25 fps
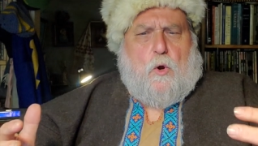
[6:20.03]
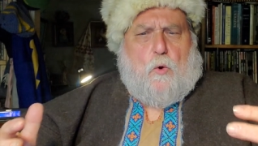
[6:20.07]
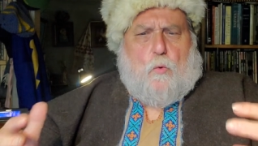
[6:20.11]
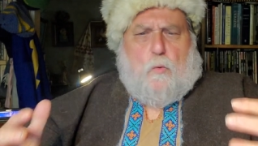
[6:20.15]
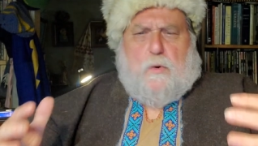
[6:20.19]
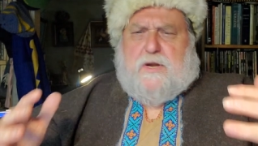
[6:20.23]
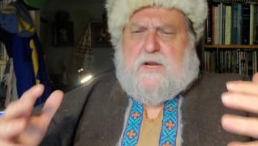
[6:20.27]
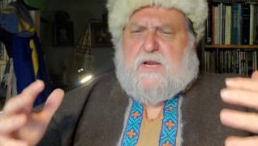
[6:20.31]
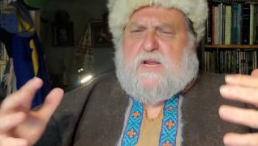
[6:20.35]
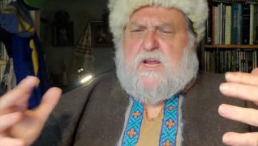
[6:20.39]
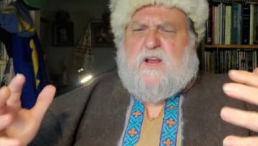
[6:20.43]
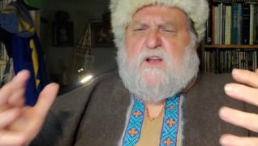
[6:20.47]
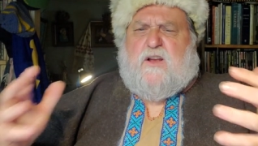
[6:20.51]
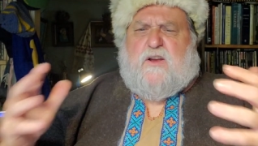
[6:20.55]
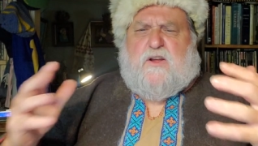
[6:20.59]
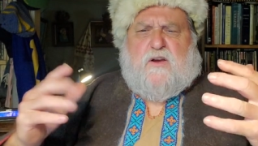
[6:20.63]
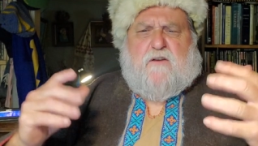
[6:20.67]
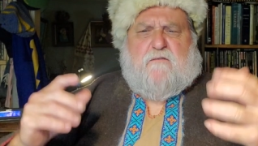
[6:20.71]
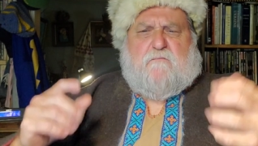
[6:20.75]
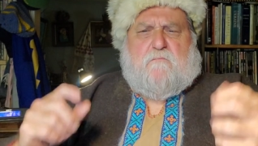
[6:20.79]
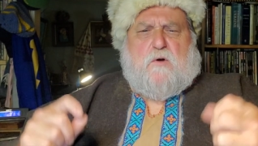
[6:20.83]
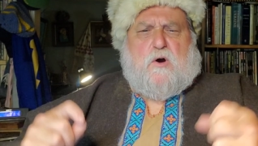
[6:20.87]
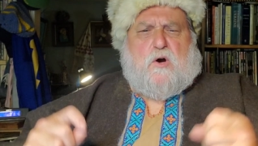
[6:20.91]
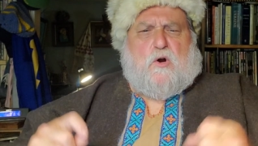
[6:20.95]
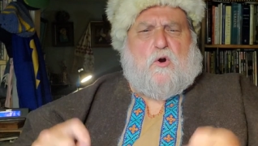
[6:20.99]
When Ilya
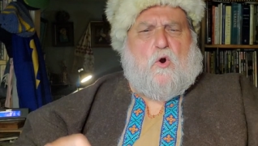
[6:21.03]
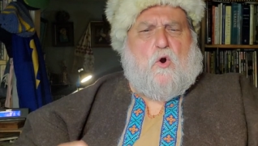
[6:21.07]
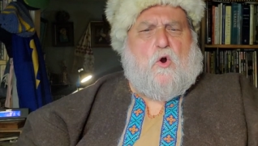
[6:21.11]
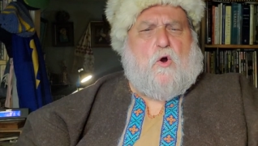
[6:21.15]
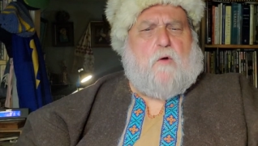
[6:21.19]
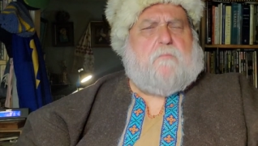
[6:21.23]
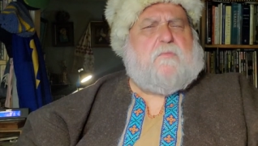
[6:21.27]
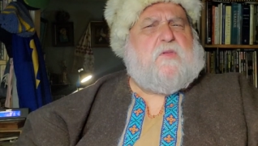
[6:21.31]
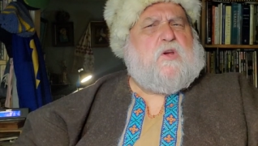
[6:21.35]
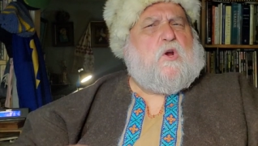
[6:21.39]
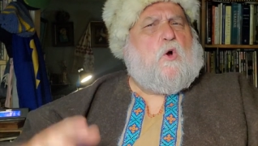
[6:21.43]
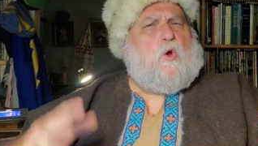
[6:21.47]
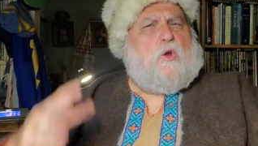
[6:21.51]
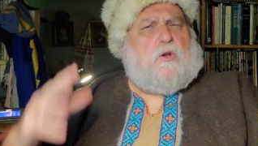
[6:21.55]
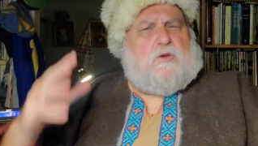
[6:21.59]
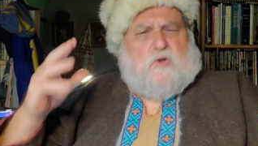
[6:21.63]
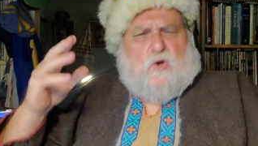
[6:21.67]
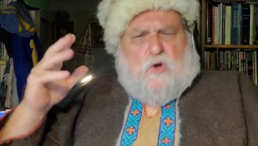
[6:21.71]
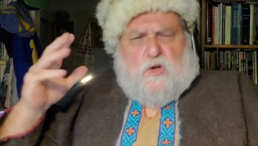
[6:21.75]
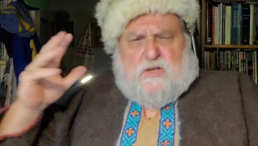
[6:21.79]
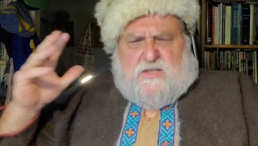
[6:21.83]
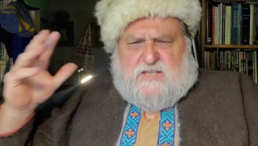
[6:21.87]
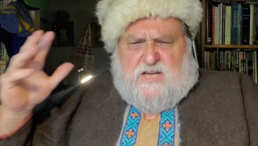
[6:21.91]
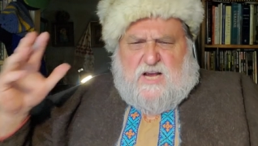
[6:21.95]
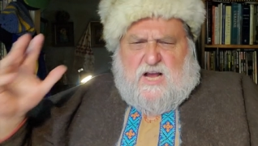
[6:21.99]
of Murom, the old
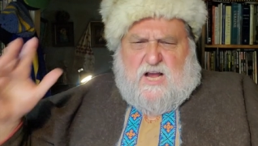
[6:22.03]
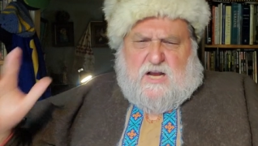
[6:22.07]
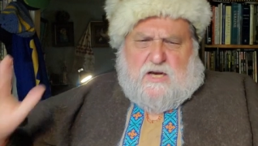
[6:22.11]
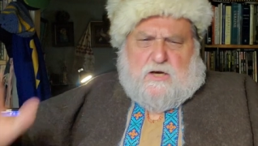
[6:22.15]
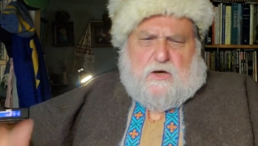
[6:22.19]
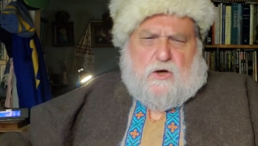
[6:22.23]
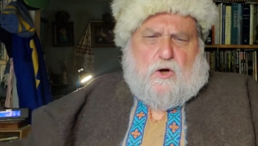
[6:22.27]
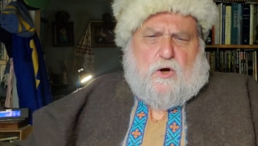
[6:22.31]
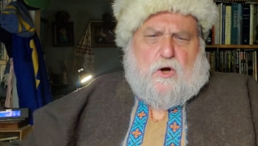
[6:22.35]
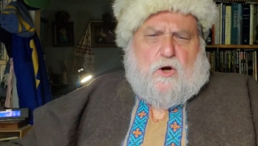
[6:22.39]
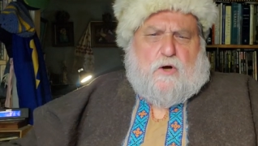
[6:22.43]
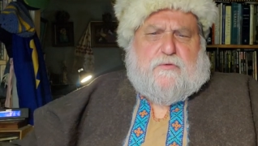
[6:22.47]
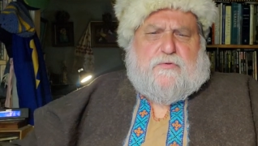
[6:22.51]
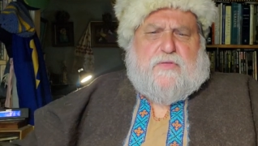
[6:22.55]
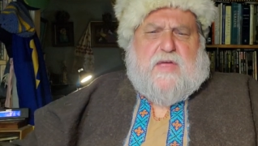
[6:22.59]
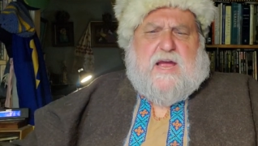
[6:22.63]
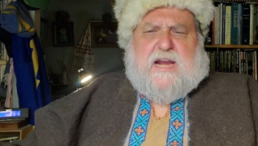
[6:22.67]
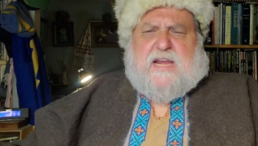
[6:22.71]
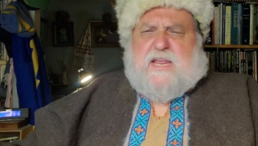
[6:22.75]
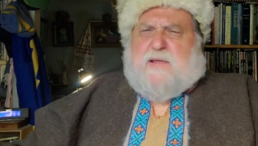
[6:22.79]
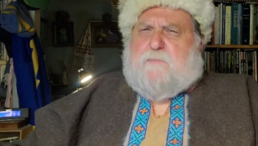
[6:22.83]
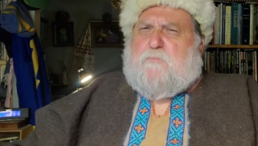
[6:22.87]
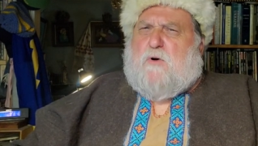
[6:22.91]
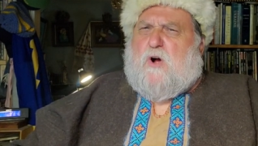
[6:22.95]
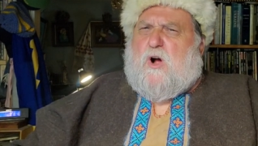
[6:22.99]
Cossack, heard
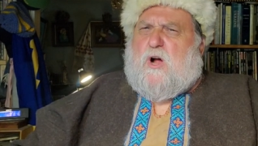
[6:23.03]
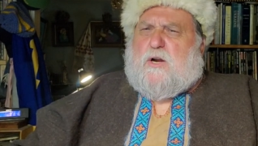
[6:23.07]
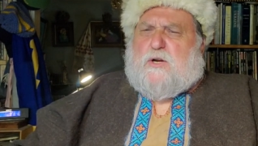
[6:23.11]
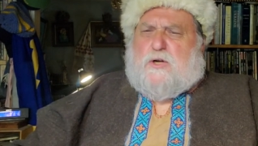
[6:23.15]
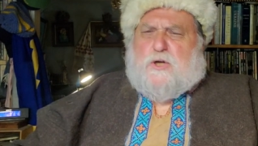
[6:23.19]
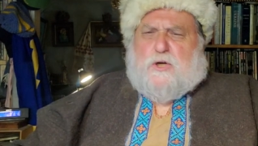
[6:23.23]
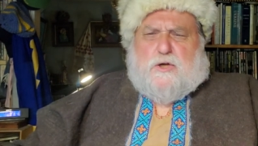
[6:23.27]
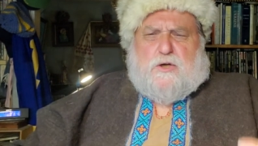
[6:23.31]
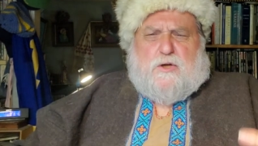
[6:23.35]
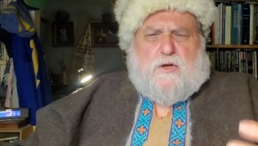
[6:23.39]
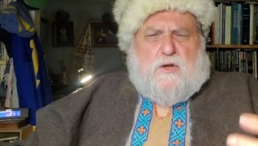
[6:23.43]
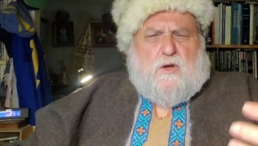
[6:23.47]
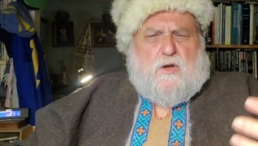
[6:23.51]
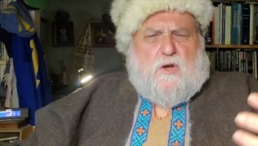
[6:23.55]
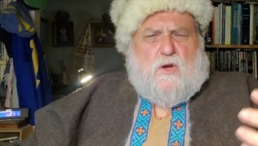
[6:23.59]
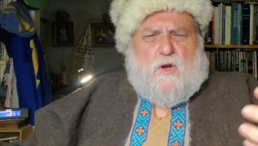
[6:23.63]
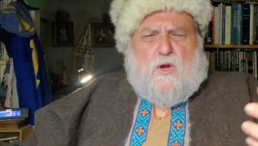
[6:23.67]
that, he pondered,